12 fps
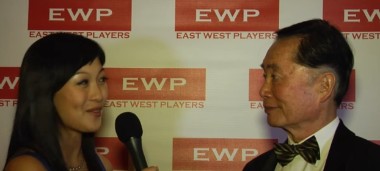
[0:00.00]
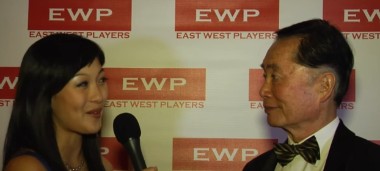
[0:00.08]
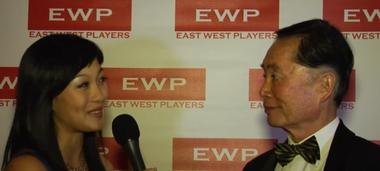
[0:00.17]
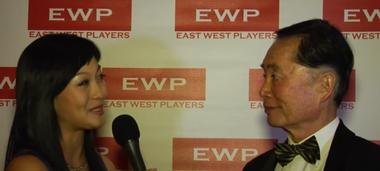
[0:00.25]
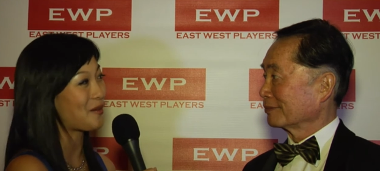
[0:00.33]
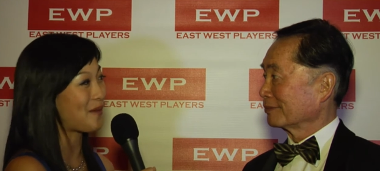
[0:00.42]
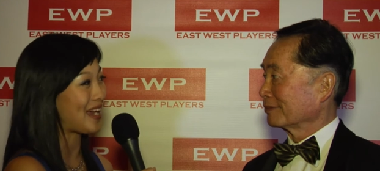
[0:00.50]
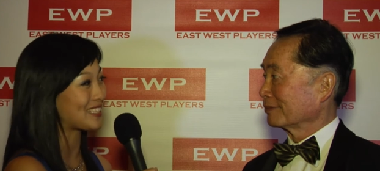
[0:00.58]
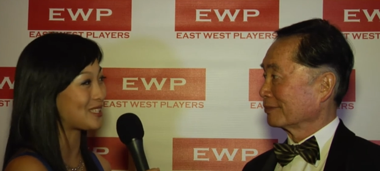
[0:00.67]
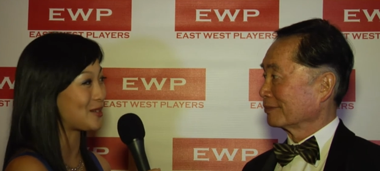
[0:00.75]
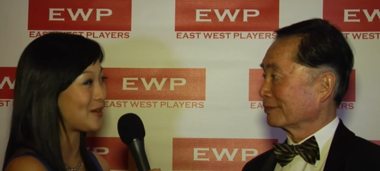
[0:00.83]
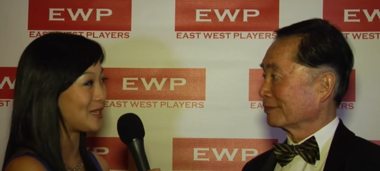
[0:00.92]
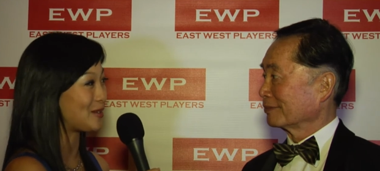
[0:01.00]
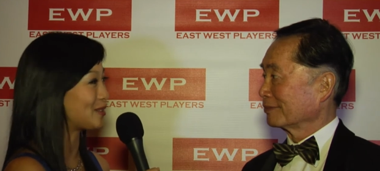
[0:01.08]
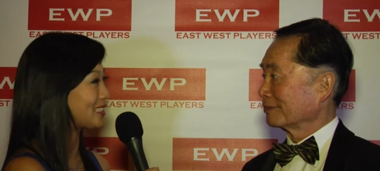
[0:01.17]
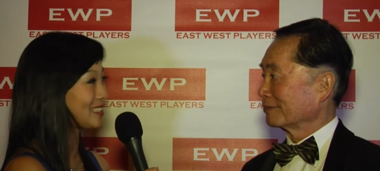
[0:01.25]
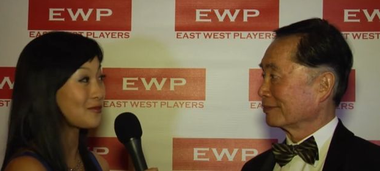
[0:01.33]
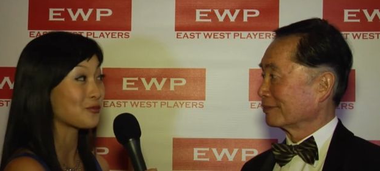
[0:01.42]
Speaker 1: you always go back to and
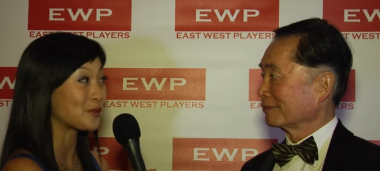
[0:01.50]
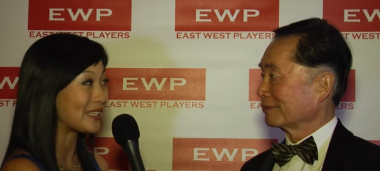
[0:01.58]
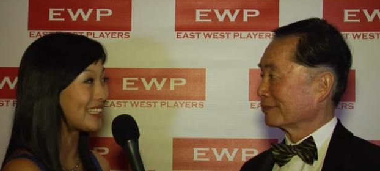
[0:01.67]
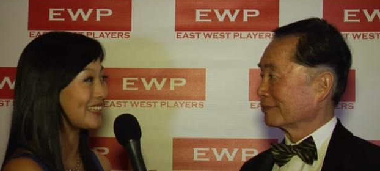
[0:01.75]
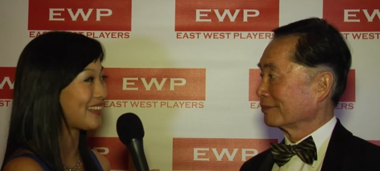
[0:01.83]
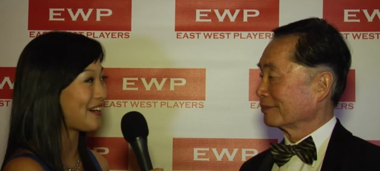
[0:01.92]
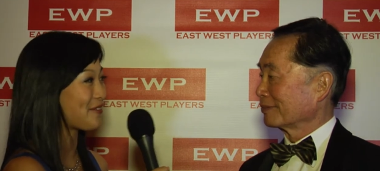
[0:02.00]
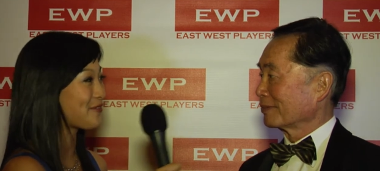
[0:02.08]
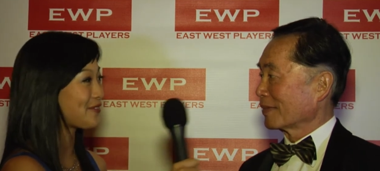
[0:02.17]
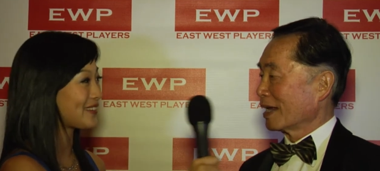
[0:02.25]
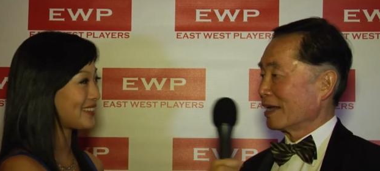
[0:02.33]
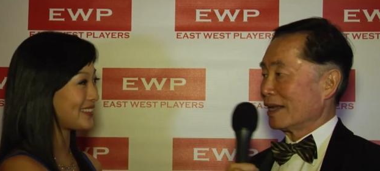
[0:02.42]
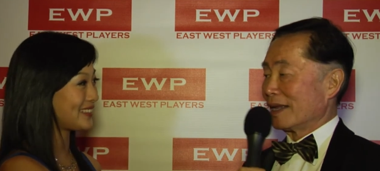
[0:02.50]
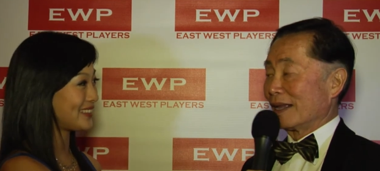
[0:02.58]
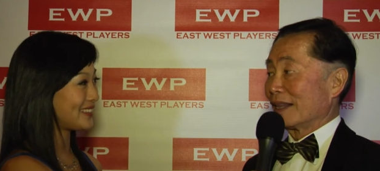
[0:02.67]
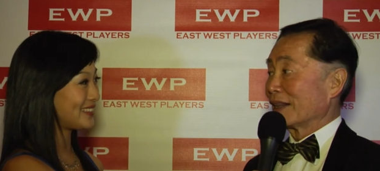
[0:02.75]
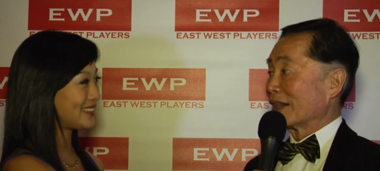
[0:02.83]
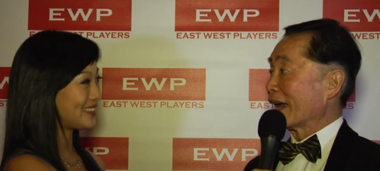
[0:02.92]
you just really love?
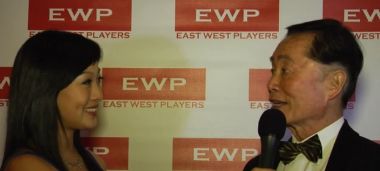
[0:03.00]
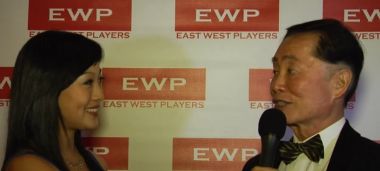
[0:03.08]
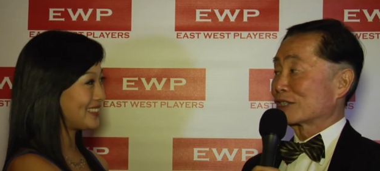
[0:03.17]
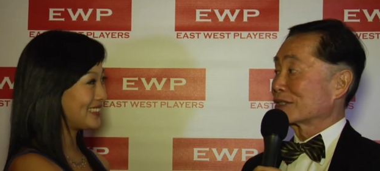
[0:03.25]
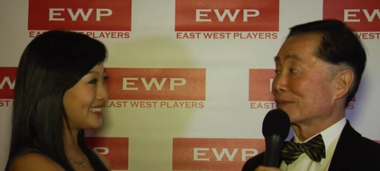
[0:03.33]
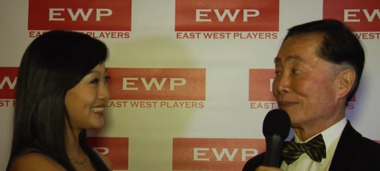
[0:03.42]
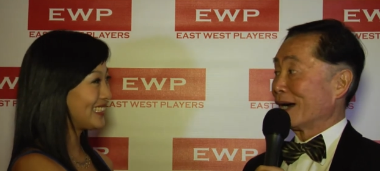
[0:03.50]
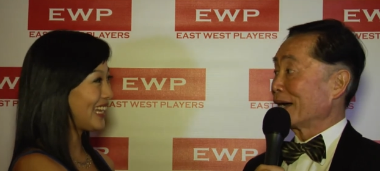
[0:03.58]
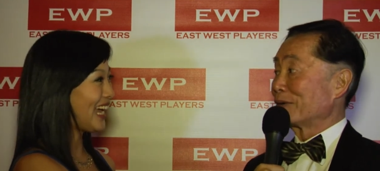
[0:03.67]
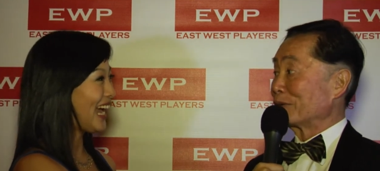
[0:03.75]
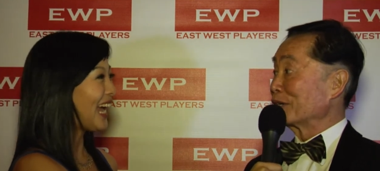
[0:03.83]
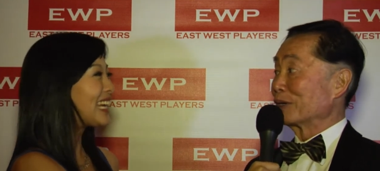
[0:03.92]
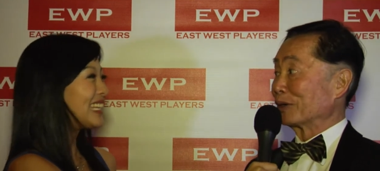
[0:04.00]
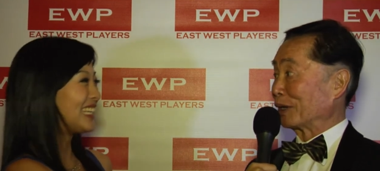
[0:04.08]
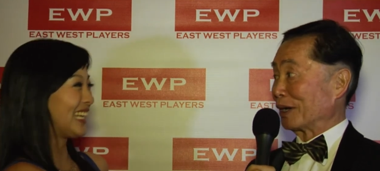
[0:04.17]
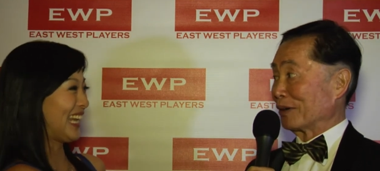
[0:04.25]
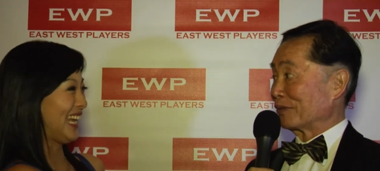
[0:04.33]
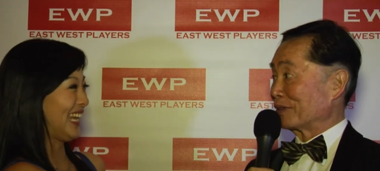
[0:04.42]
Speaker 2: That's my real
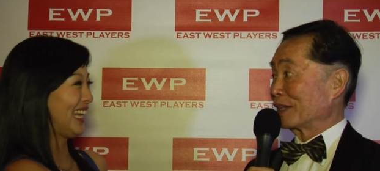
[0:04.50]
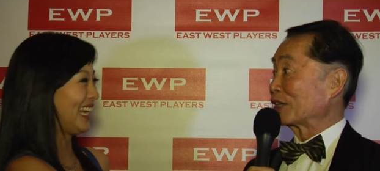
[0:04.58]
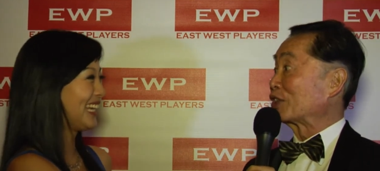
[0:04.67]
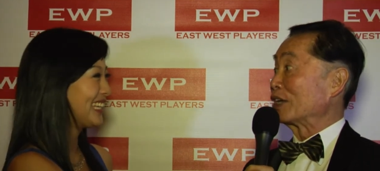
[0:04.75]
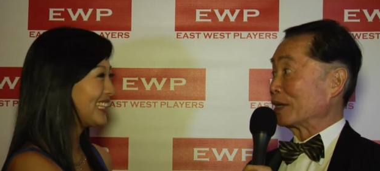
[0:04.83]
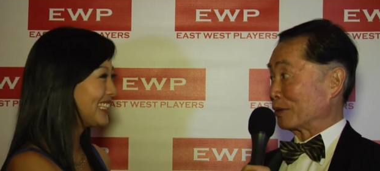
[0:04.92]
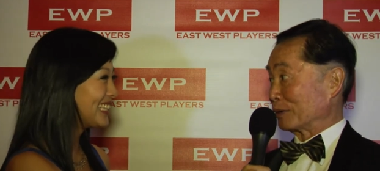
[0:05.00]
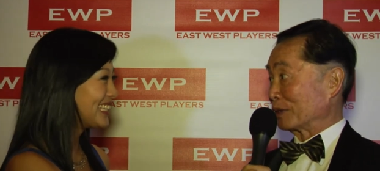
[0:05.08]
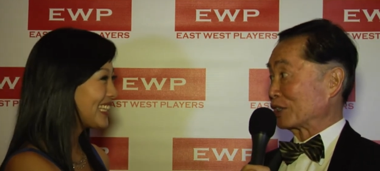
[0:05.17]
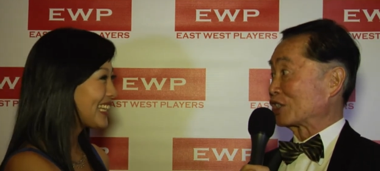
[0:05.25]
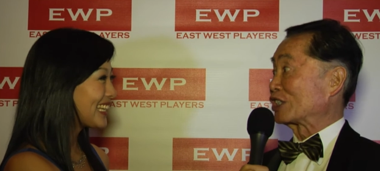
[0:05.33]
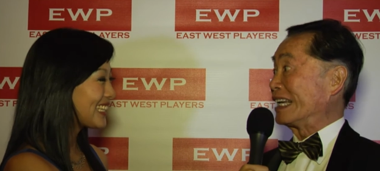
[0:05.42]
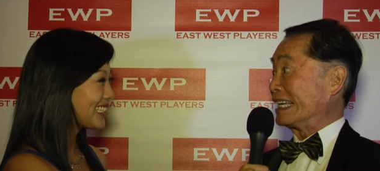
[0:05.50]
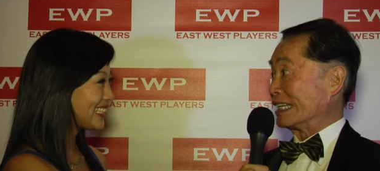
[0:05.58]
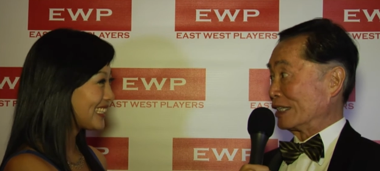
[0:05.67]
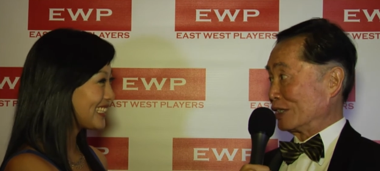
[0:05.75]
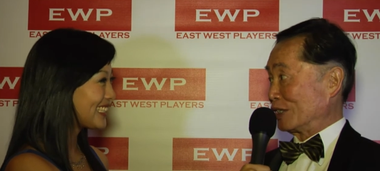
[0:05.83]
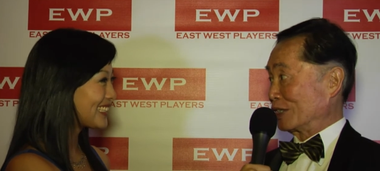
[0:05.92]
love, the theater, the
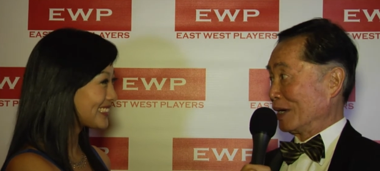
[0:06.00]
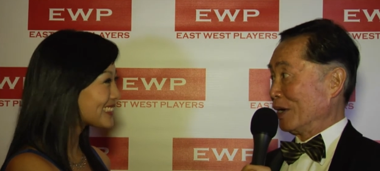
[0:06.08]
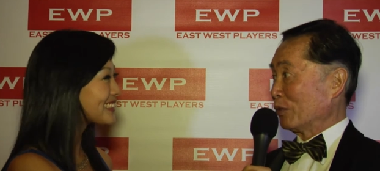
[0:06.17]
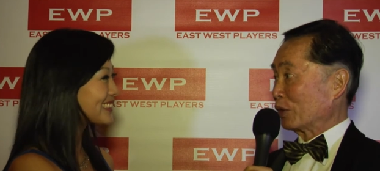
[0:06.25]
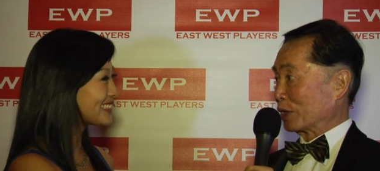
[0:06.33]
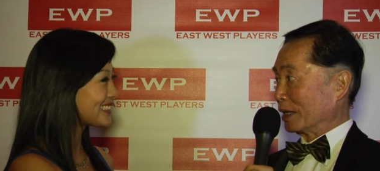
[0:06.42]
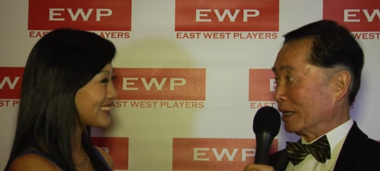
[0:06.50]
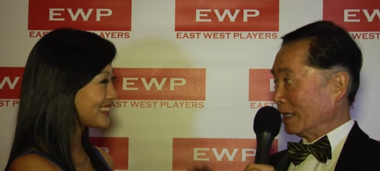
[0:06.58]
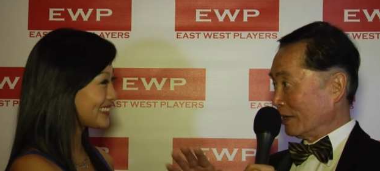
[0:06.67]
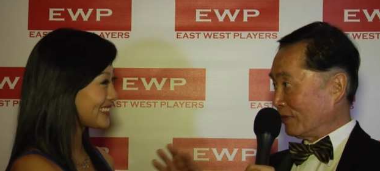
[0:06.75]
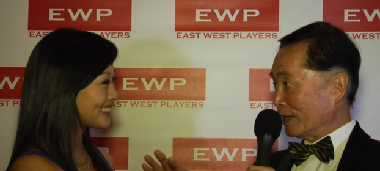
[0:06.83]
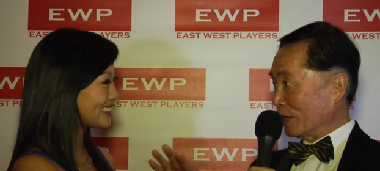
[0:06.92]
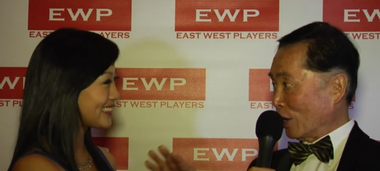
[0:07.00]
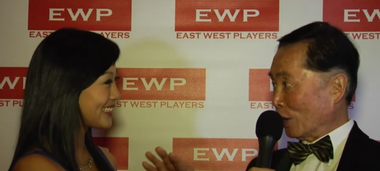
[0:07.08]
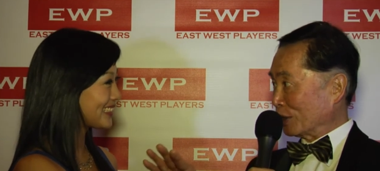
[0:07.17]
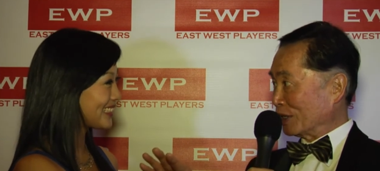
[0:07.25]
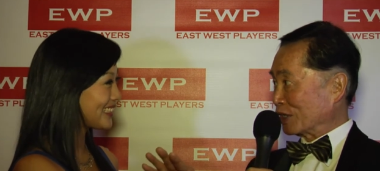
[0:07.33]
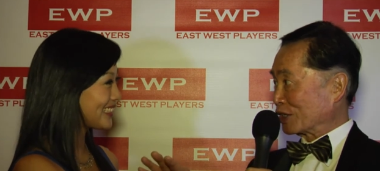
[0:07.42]
stage, with a living
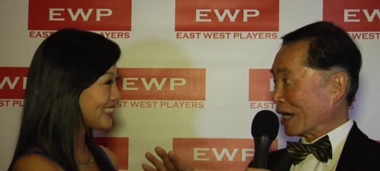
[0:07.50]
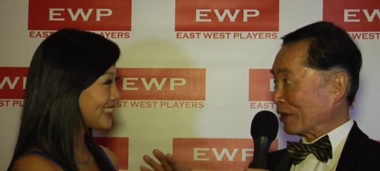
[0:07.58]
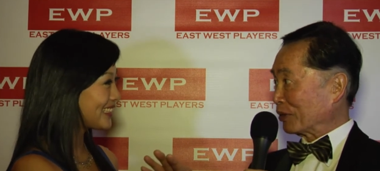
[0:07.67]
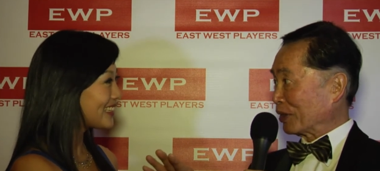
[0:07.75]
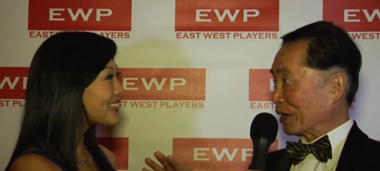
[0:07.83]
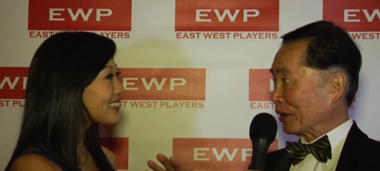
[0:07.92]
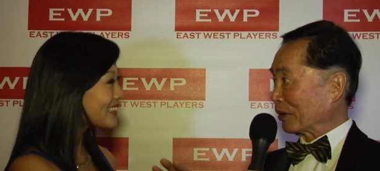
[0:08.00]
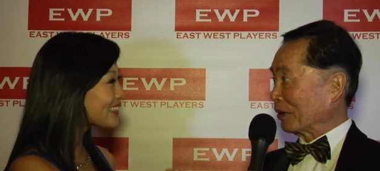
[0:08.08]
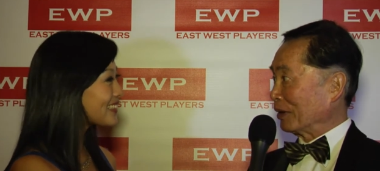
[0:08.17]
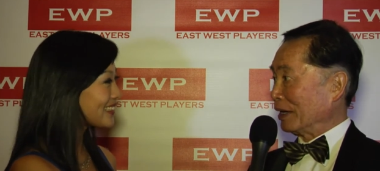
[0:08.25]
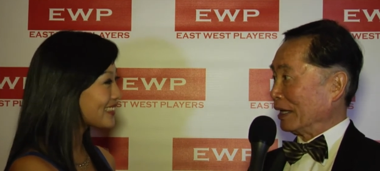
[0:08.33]
audience out there